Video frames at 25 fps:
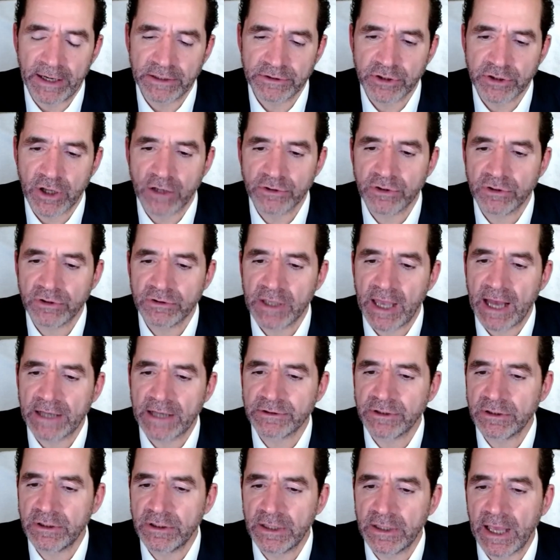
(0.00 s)
It's also
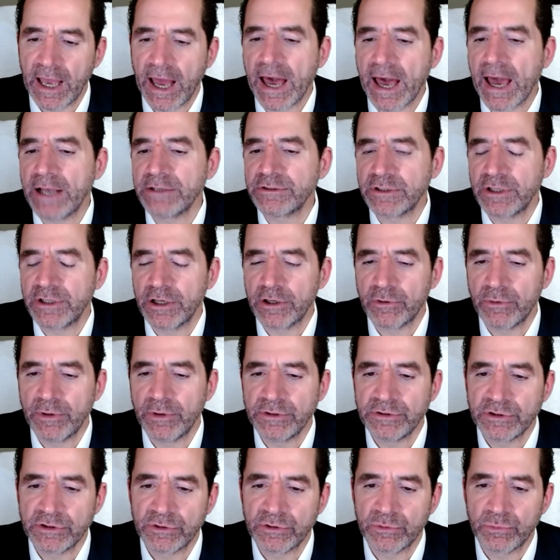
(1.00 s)
toxic to the eyes. It
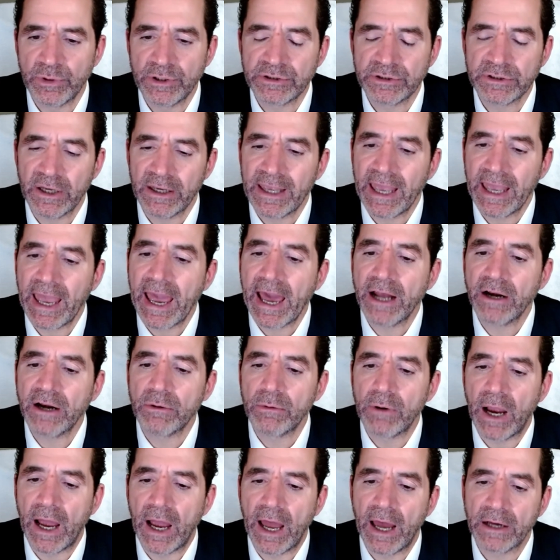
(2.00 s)
increases the risk of
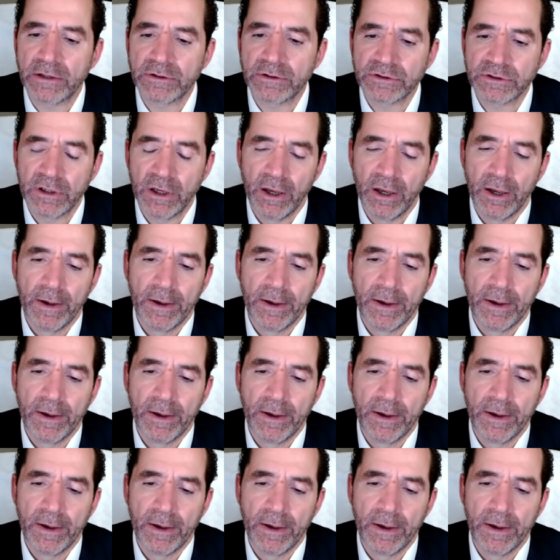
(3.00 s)
cataracts.